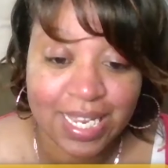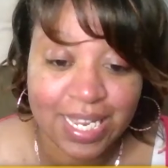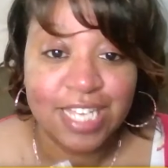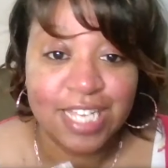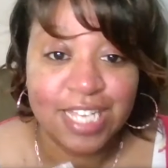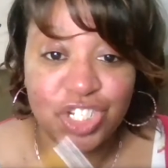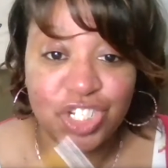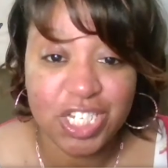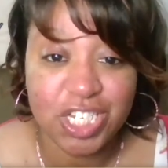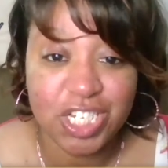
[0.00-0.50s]

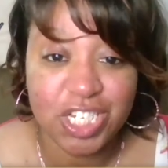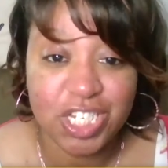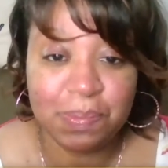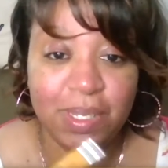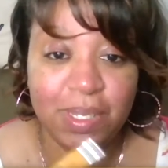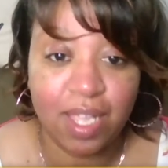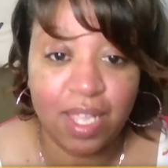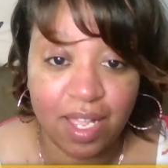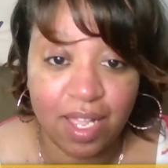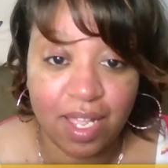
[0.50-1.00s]
Just
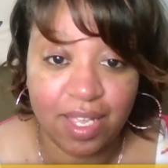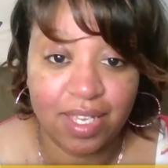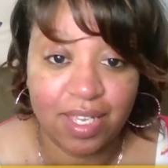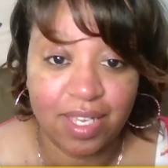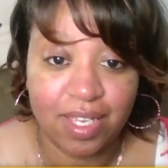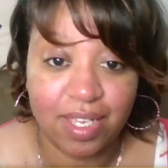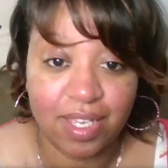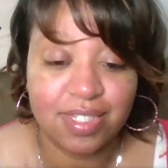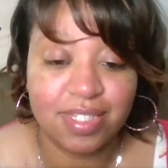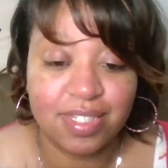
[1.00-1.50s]

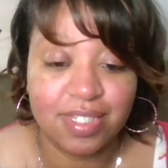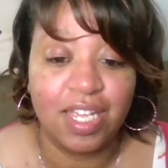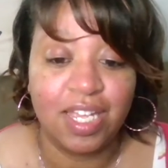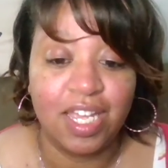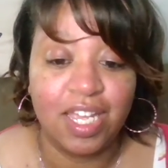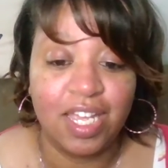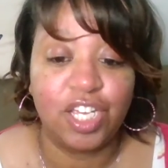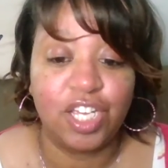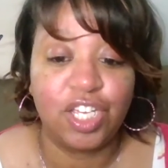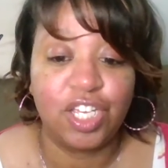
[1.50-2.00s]
because
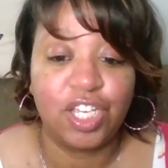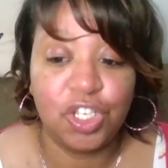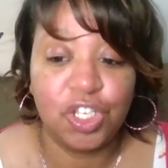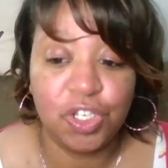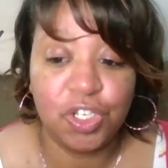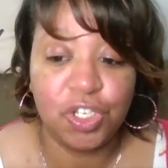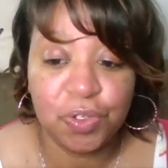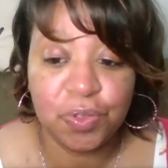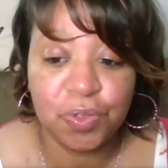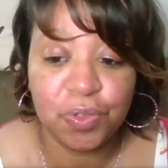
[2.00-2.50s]

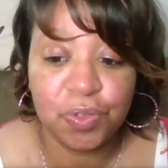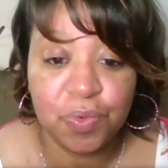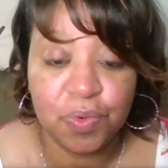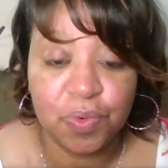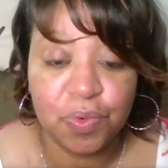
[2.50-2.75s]
you